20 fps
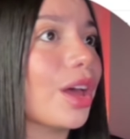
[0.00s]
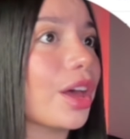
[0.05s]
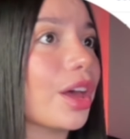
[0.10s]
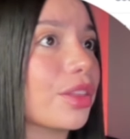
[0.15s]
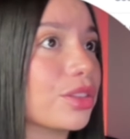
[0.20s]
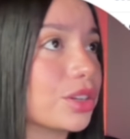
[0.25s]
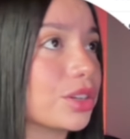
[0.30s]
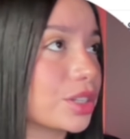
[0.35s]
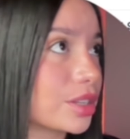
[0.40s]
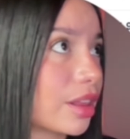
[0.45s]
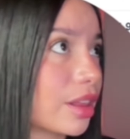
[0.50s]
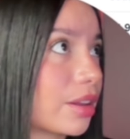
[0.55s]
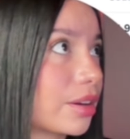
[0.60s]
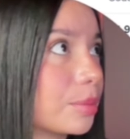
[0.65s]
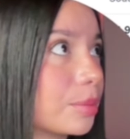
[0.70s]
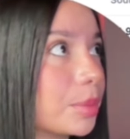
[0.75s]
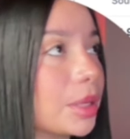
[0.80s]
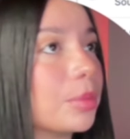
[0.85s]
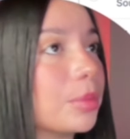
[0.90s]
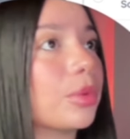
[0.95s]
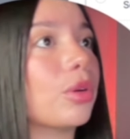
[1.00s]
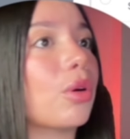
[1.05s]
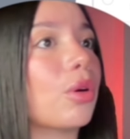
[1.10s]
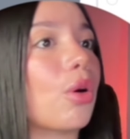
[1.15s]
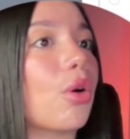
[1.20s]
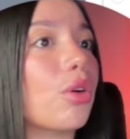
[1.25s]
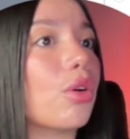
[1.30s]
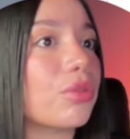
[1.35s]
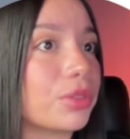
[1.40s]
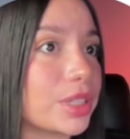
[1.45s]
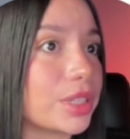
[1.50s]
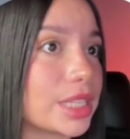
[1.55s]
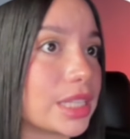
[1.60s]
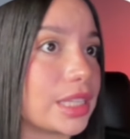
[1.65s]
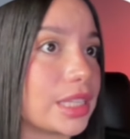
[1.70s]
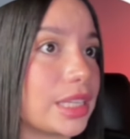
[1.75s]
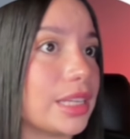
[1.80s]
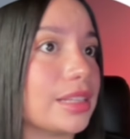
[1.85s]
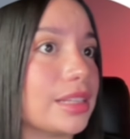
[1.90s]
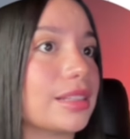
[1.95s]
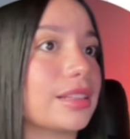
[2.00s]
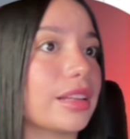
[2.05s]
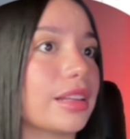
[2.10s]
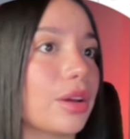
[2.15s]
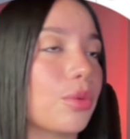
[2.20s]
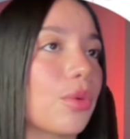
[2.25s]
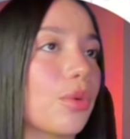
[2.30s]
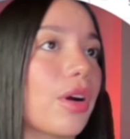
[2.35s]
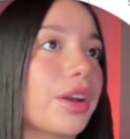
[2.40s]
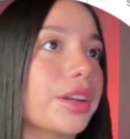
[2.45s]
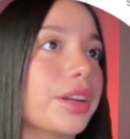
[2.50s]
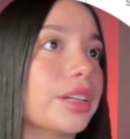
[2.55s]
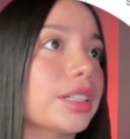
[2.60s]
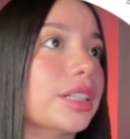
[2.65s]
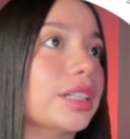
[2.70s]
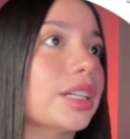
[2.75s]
there's a lot of people overseas that want to